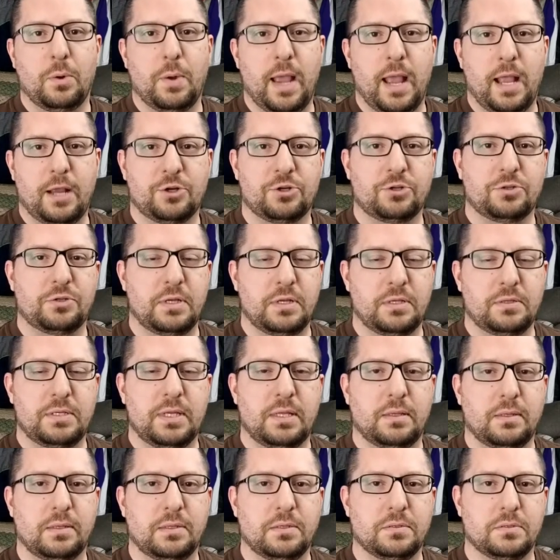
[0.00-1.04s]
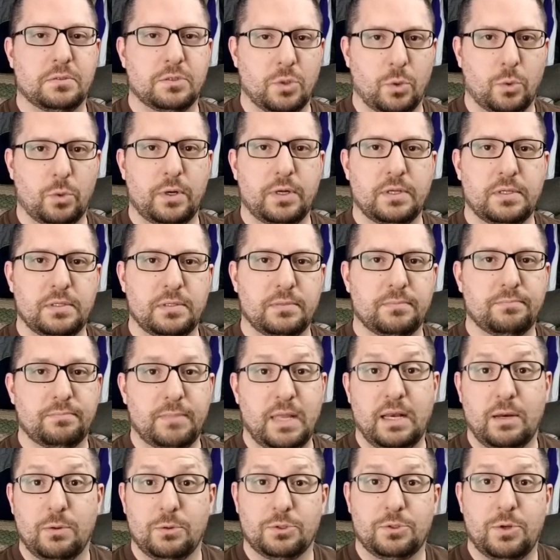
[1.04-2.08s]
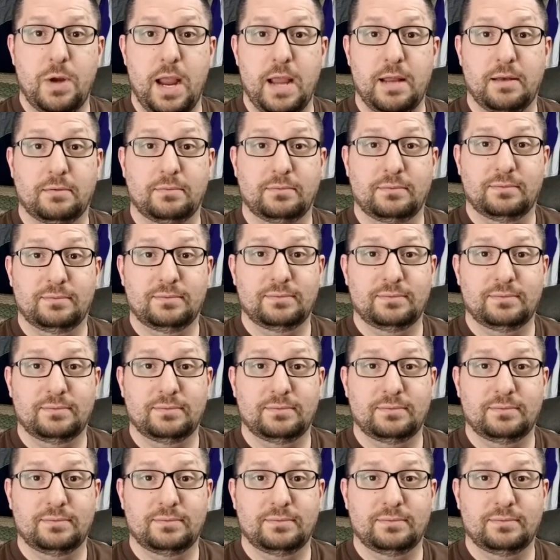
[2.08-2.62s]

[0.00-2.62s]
actually telling stories, and it was great.